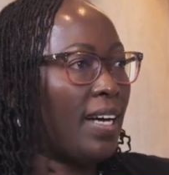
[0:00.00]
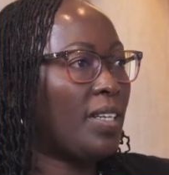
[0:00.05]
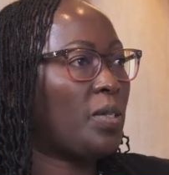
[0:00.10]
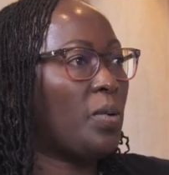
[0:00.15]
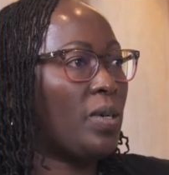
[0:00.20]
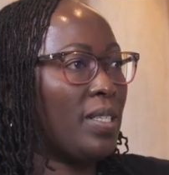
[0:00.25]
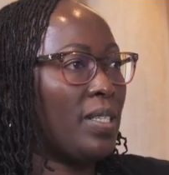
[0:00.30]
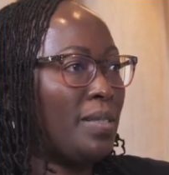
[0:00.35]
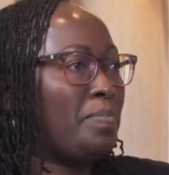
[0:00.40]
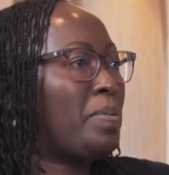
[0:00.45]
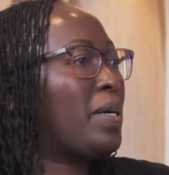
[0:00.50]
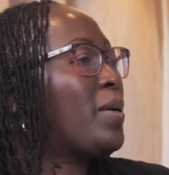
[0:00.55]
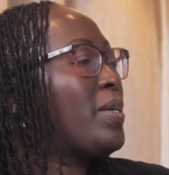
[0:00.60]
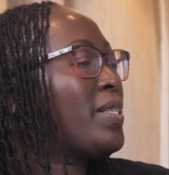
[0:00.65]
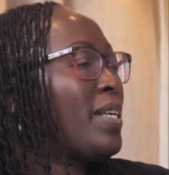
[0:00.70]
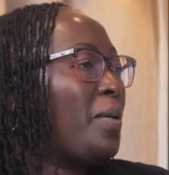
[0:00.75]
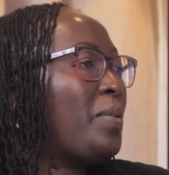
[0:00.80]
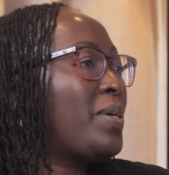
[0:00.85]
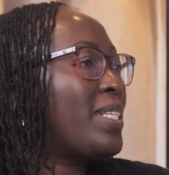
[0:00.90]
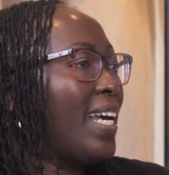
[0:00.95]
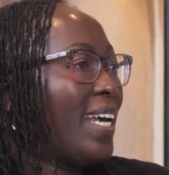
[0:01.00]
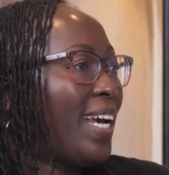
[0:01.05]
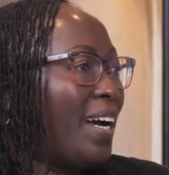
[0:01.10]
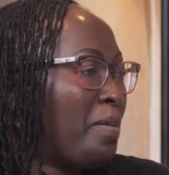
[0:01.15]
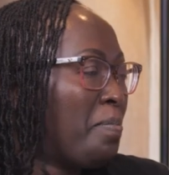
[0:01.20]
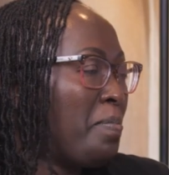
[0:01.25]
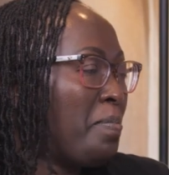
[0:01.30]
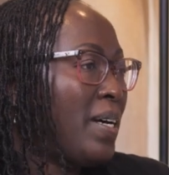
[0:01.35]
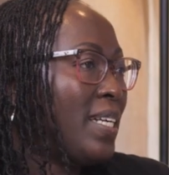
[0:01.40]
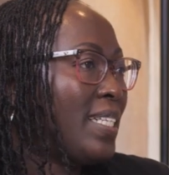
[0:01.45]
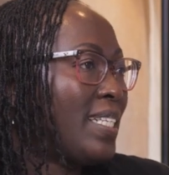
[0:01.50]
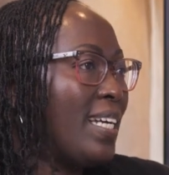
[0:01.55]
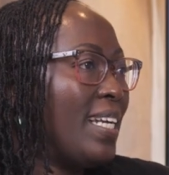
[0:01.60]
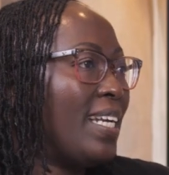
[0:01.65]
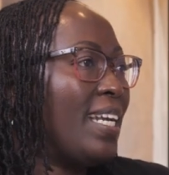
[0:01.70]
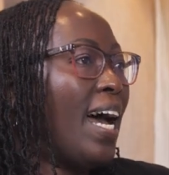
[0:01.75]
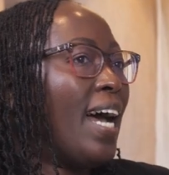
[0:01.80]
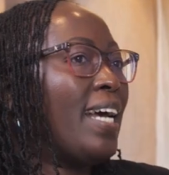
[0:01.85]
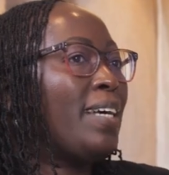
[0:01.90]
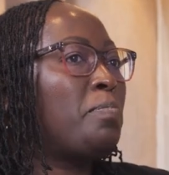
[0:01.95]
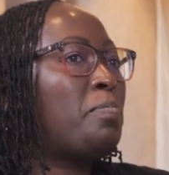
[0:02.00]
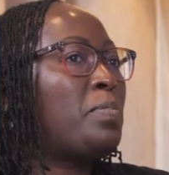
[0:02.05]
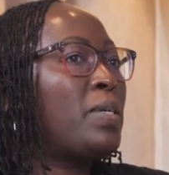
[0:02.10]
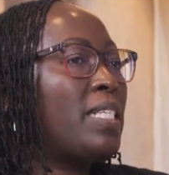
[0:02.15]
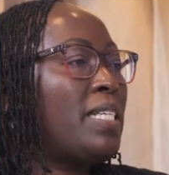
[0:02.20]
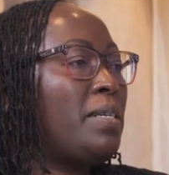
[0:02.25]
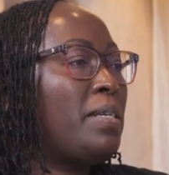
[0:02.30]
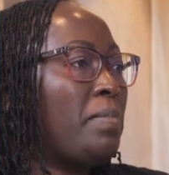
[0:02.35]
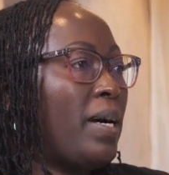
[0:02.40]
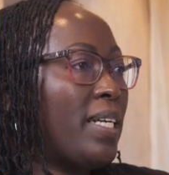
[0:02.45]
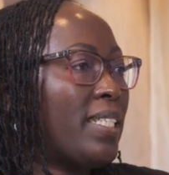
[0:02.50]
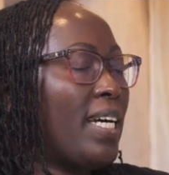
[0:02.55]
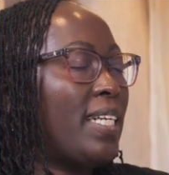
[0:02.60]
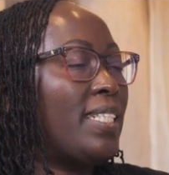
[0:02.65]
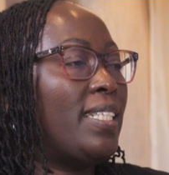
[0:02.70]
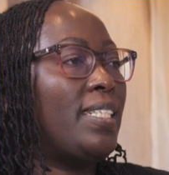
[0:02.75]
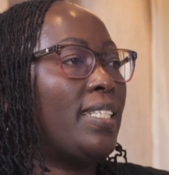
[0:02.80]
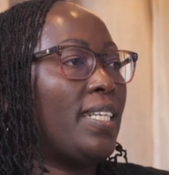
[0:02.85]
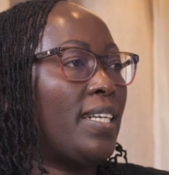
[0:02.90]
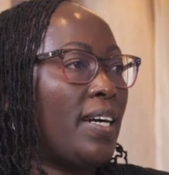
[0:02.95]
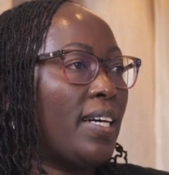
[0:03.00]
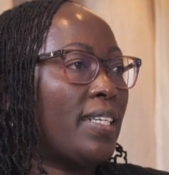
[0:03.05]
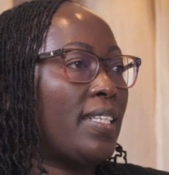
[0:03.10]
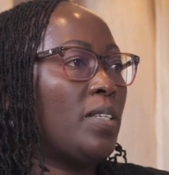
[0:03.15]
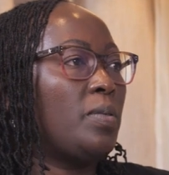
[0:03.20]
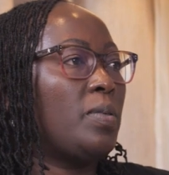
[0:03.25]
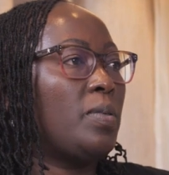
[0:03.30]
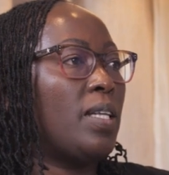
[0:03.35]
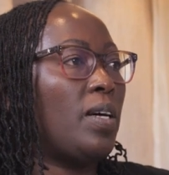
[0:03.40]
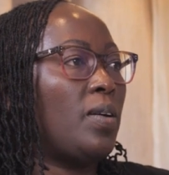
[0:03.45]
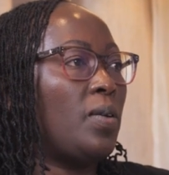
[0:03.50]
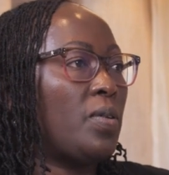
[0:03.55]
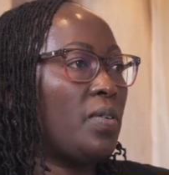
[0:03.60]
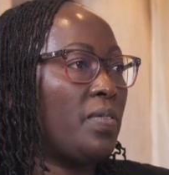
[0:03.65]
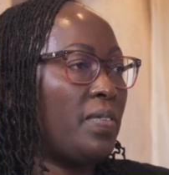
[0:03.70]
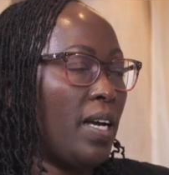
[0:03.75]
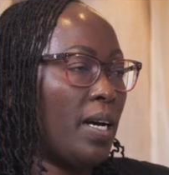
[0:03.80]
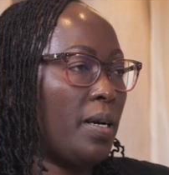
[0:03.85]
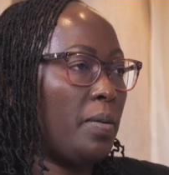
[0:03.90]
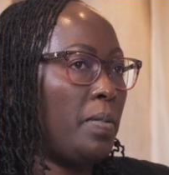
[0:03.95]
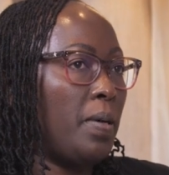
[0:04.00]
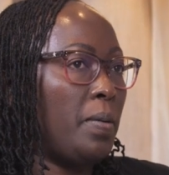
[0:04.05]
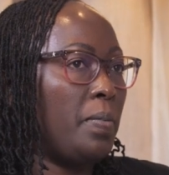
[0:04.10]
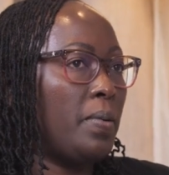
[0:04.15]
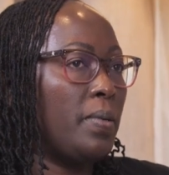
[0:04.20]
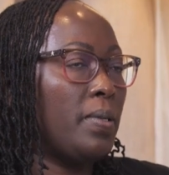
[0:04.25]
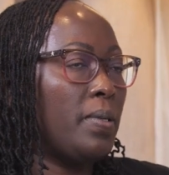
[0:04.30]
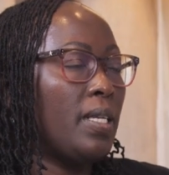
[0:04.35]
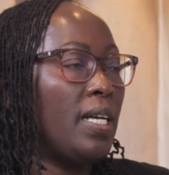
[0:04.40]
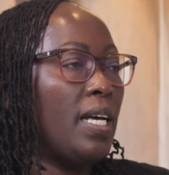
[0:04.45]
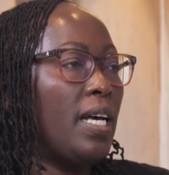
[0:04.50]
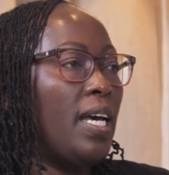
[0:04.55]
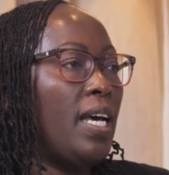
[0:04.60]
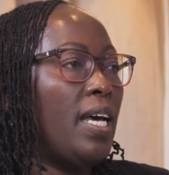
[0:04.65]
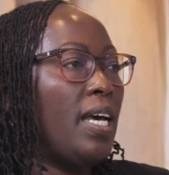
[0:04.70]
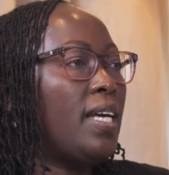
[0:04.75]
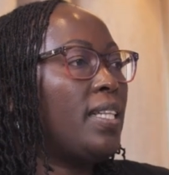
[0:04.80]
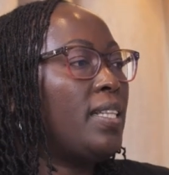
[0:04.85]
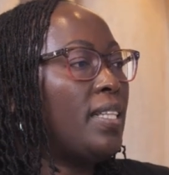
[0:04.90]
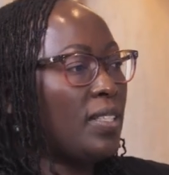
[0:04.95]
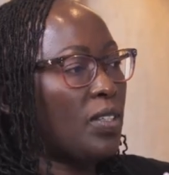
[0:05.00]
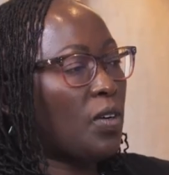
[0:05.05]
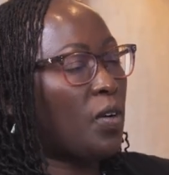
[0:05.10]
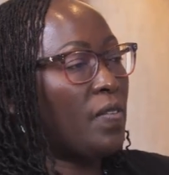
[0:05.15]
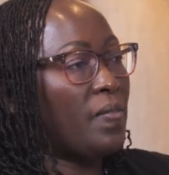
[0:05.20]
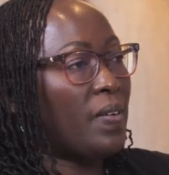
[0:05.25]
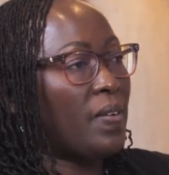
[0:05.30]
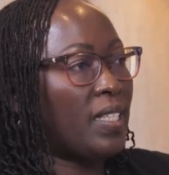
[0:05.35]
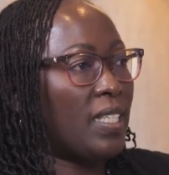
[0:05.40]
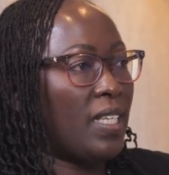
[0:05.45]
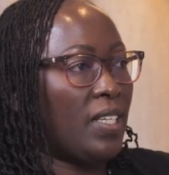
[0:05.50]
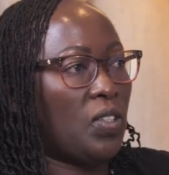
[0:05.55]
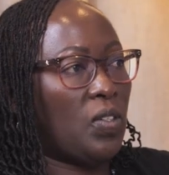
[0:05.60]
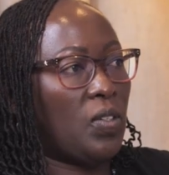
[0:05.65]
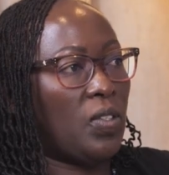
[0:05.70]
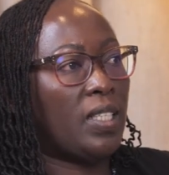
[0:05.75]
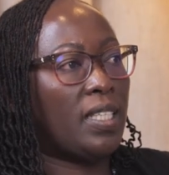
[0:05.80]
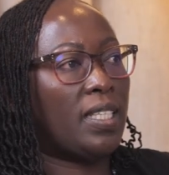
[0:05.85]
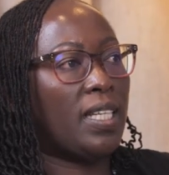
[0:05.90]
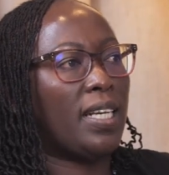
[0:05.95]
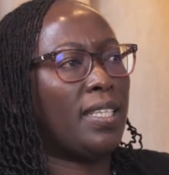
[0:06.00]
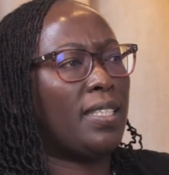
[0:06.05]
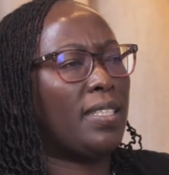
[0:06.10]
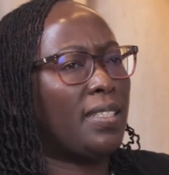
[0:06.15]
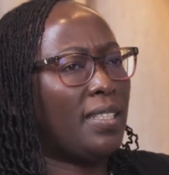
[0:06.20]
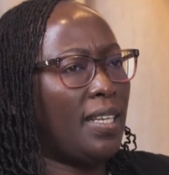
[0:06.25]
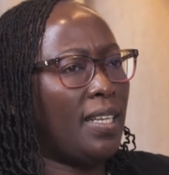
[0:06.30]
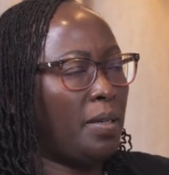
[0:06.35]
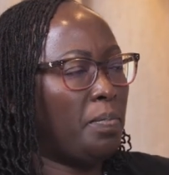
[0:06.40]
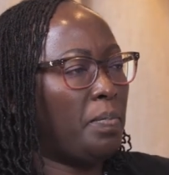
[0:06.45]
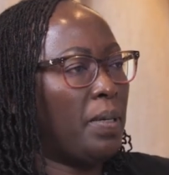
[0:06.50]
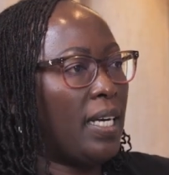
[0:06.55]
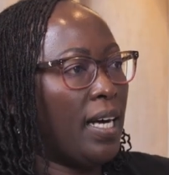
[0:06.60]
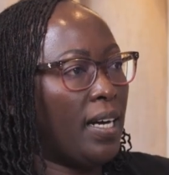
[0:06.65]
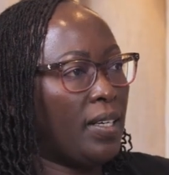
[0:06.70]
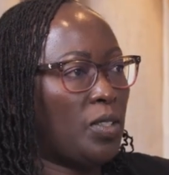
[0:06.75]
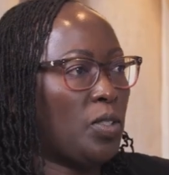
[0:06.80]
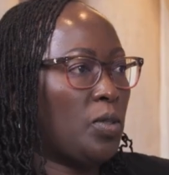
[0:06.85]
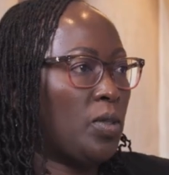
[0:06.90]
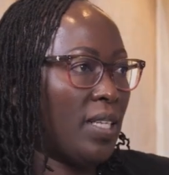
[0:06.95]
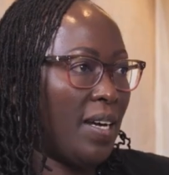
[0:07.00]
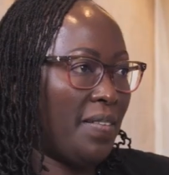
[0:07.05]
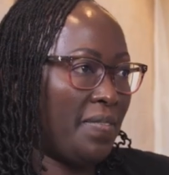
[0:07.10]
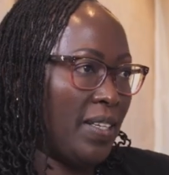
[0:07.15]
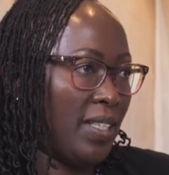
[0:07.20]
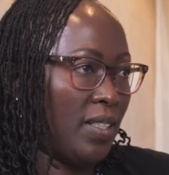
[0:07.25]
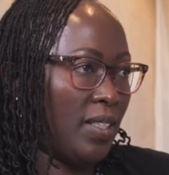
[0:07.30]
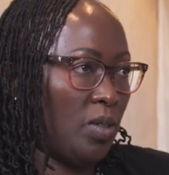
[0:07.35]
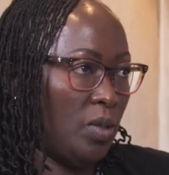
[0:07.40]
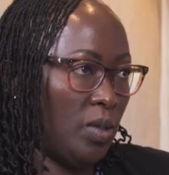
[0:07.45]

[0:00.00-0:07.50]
that was because I was a young person. I pretty much had interacted with a lot of young people in these conversations that then began to surface